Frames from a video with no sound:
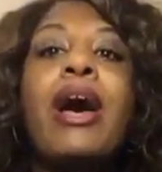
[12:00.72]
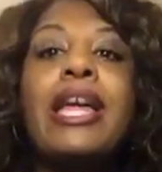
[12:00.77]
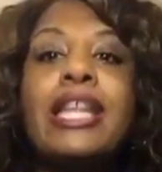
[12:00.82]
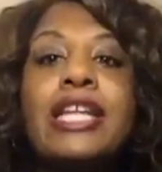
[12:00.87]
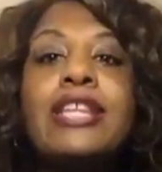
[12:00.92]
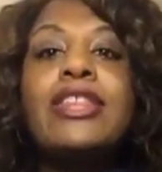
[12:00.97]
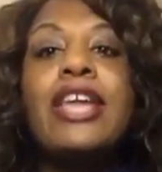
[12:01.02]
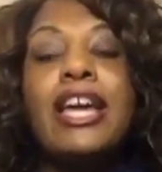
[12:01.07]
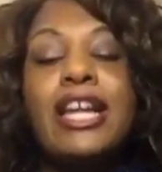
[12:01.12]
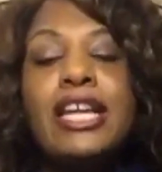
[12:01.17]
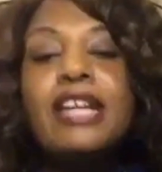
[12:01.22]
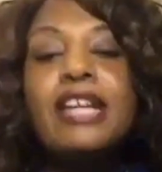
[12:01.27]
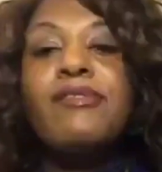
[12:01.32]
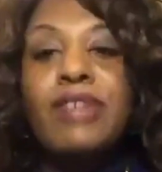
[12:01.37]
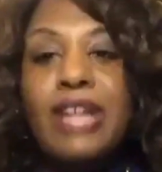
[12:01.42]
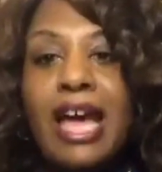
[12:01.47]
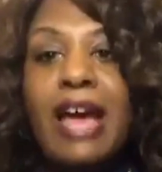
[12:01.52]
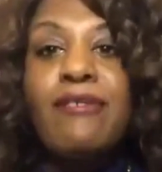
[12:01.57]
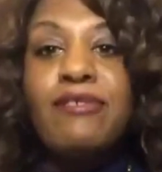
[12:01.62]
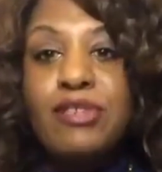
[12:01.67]
did that even
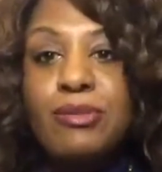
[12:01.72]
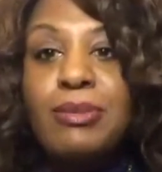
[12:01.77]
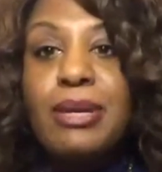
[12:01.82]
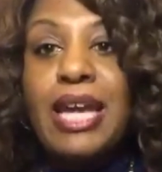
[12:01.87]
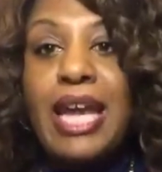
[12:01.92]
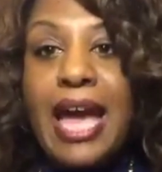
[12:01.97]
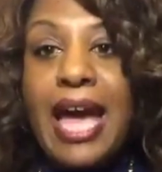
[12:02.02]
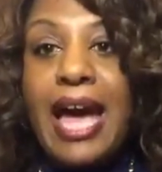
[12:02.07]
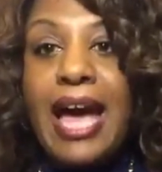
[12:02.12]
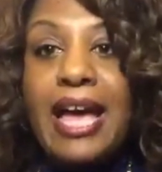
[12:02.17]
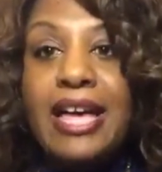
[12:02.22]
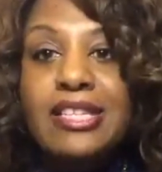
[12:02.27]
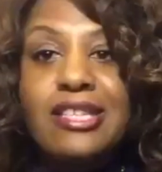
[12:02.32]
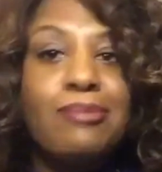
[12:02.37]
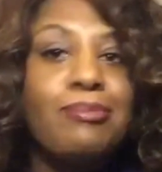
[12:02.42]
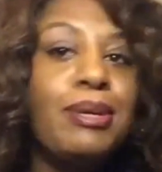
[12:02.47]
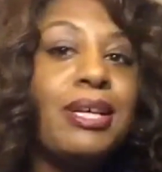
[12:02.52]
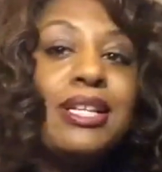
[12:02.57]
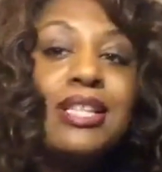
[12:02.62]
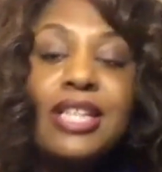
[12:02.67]
have to be
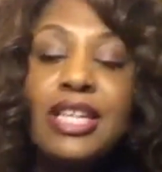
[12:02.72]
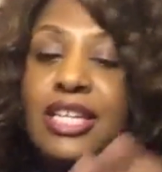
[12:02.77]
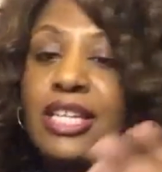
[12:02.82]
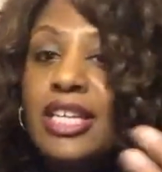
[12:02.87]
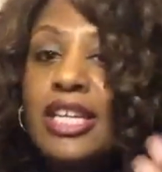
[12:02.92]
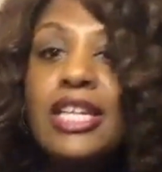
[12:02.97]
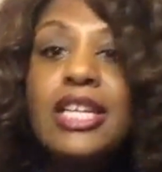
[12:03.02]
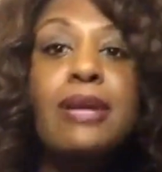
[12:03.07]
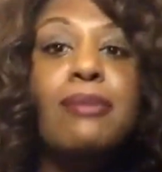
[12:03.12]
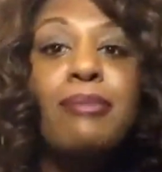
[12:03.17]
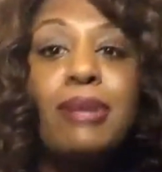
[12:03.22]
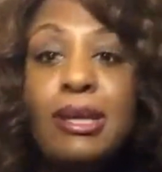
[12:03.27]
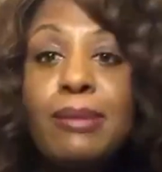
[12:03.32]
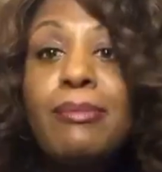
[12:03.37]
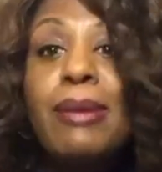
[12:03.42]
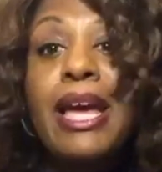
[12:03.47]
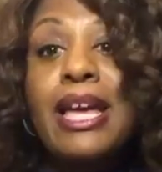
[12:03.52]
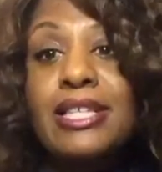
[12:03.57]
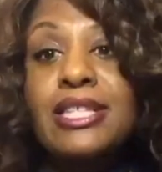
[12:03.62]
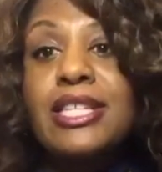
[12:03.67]
asked? But Nene can be
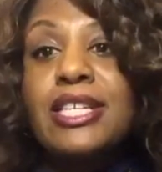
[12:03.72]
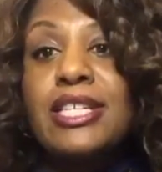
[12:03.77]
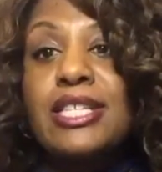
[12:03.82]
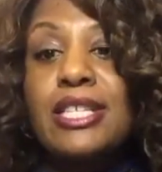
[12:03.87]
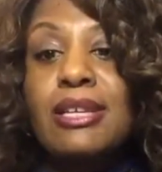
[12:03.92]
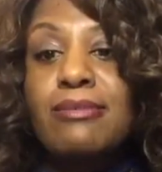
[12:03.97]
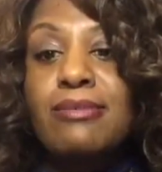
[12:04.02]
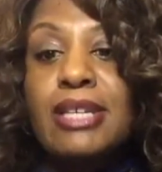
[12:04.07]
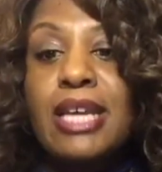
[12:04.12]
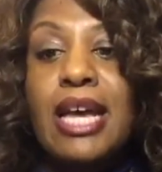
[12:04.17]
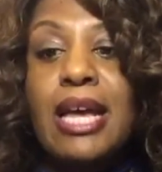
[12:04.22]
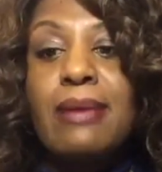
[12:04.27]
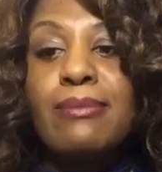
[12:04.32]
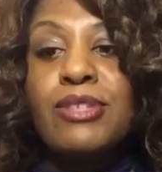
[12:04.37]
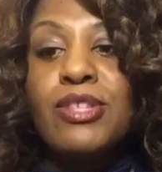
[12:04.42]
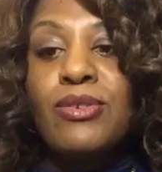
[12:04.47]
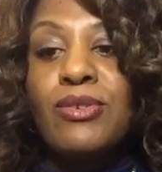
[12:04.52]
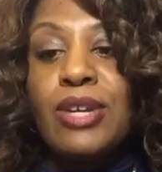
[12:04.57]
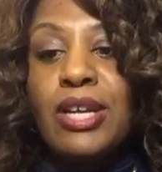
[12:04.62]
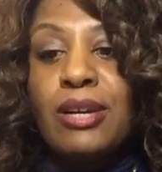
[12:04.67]
messy
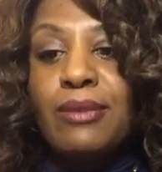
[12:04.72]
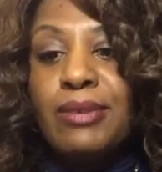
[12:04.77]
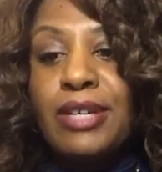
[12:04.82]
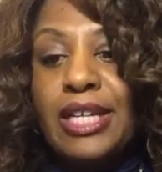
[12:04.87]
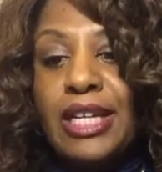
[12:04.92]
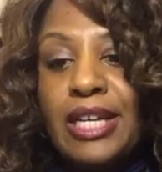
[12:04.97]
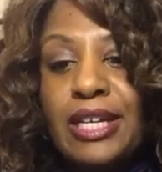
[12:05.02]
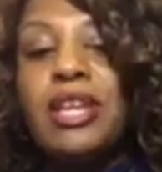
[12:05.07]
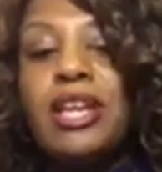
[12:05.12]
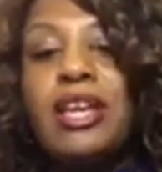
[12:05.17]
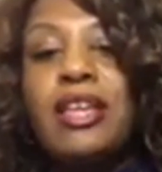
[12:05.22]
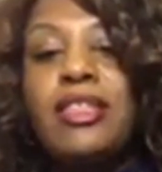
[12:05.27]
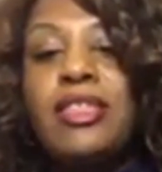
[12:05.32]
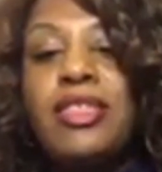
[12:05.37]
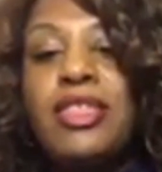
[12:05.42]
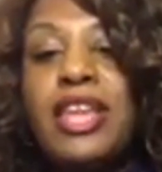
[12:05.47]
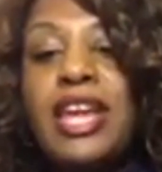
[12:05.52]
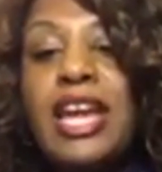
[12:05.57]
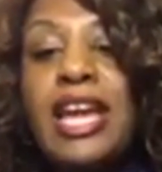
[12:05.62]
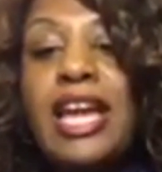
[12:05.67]
sometimes, so here we go.
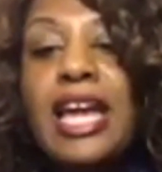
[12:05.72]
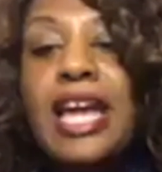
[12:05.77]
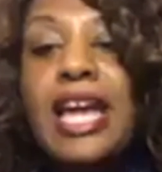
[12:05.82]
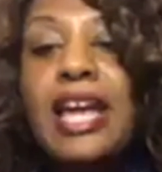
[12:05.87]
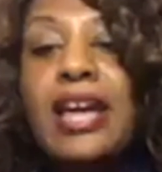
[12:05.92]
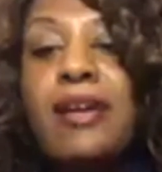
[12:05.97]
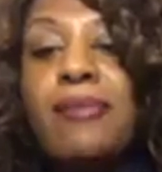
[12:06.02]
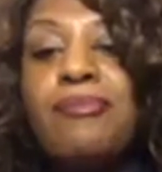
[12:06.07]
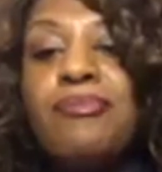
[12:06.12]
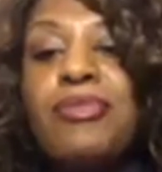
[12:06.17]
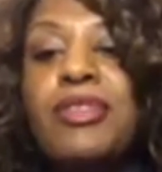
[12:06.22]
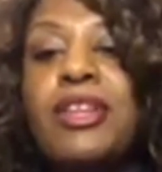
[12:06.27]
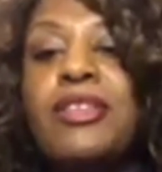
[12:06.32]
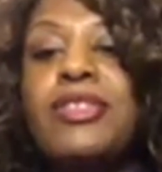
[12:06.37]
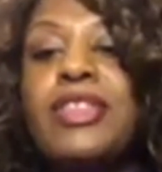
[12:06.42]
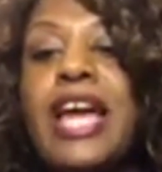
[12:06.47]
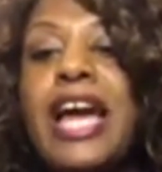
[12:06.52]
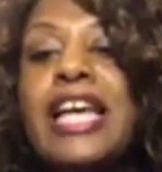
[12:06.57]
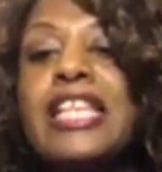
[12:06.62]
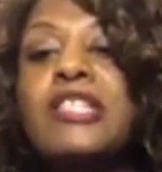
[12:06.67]
Then
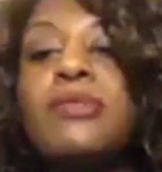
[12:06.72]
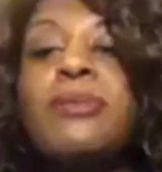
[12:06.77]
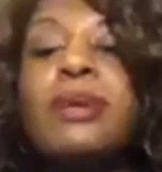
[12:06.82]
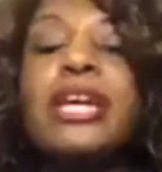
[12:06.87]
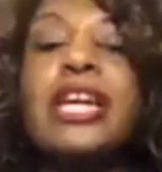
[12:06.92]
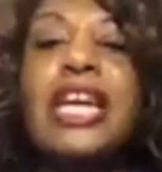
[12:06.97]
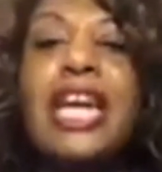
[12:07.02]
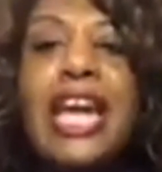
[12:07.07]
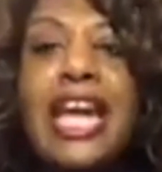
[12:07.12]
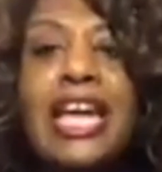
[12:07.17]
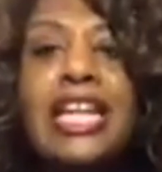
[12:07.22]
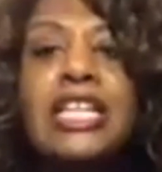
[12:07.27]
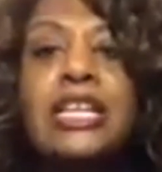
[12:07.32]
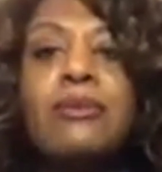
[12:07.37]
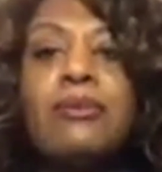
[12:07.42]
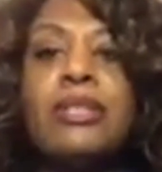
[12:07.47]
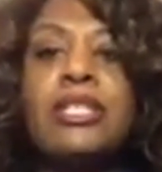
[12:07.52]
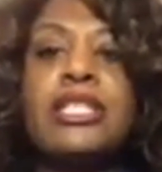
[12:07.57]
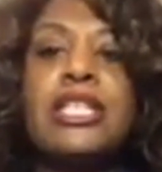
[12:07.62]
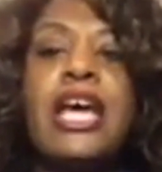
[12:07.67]
that's when Candy
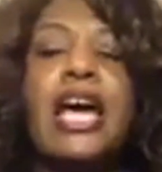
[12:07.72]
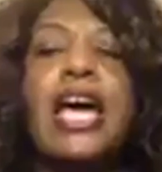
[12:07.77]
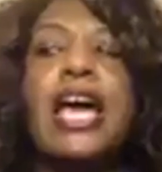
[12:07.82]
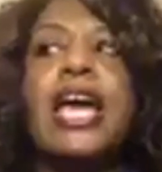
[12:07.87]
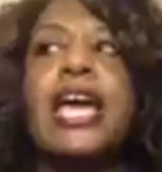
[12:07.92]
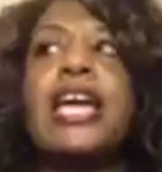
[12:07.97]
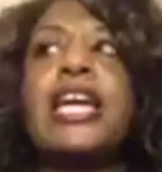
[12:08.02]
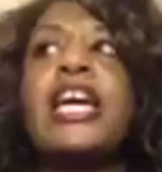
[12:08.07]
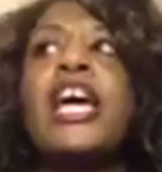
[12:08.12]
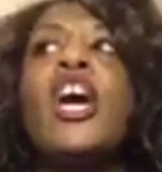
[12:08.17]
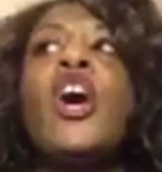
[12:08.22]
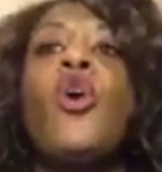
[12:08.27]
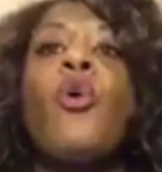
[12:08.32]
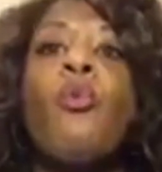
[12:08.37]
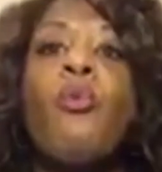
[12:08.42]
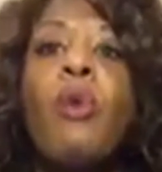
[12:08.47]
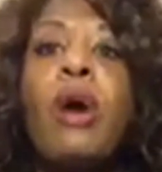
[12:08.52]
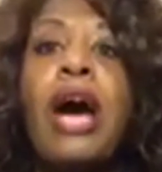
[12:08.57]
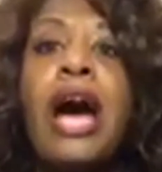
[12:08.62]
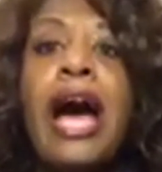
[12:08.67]
was like,
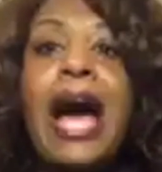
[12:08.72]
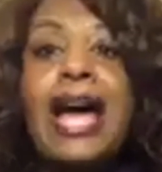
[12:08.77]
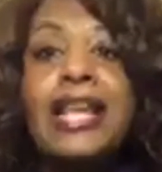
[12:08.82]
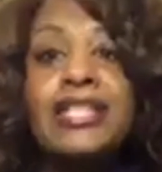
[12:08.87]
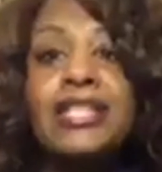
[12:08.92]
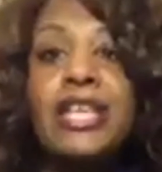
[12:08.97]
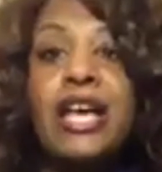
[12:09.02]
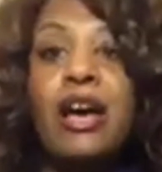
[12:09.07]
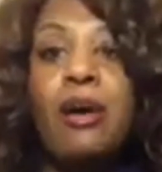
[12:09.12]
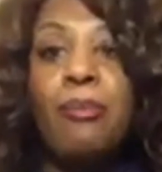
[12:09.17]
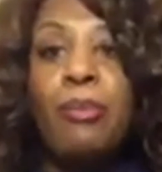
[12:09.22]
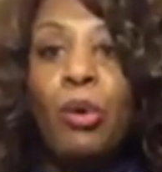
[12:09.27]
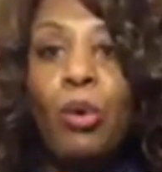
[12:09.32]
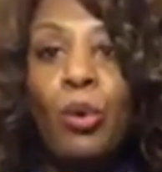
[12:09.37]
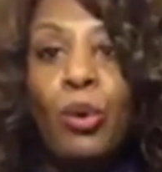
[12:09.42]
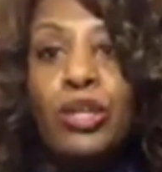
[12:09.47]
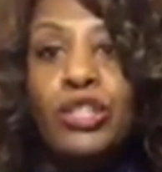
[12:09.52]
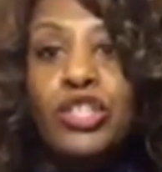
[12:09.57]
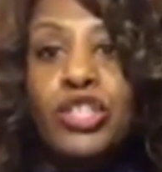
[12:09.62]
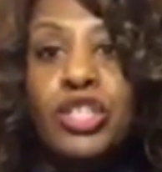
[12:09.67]
well, I saw
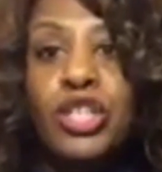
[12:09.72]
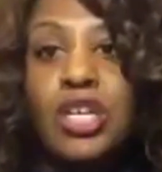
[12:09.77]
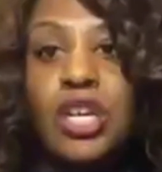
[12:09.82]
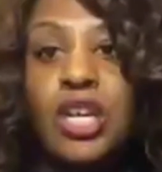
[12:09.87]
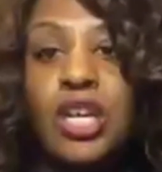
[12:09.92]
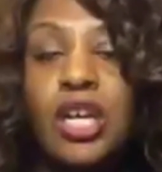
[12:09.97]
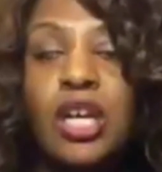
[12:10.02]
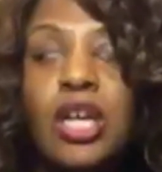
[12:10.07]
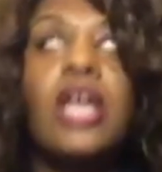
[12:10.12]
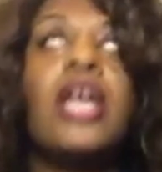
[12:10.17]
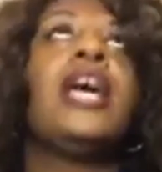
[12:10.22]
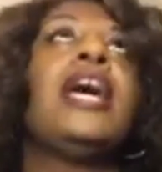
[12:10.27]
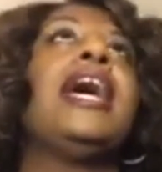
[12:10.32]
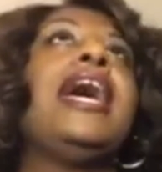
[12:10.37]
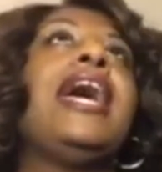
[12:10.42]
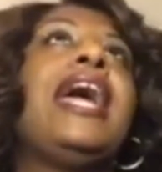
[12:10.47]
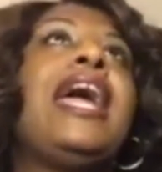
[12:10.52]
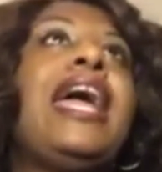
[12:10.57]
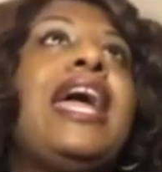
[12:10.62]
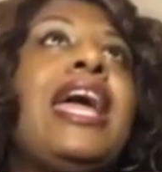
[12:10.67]
Portia
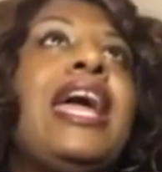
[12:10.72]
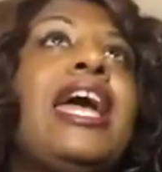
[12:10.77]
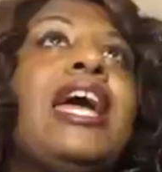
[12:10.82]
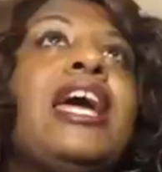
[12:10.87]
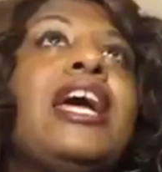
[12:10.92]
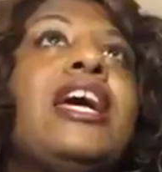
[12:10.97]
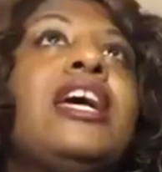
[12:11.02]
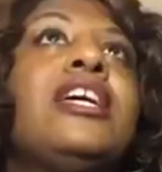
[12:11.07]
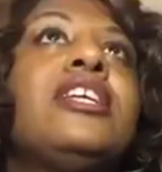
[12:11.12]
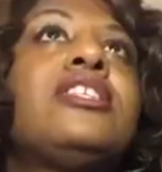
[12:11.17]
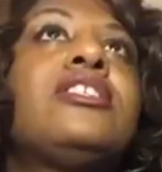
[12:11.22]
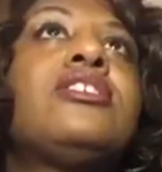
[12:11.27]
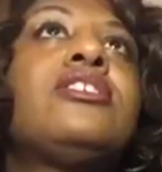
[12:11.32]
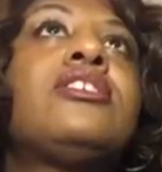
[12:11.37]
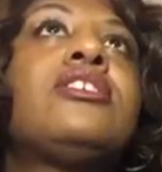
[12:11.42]
at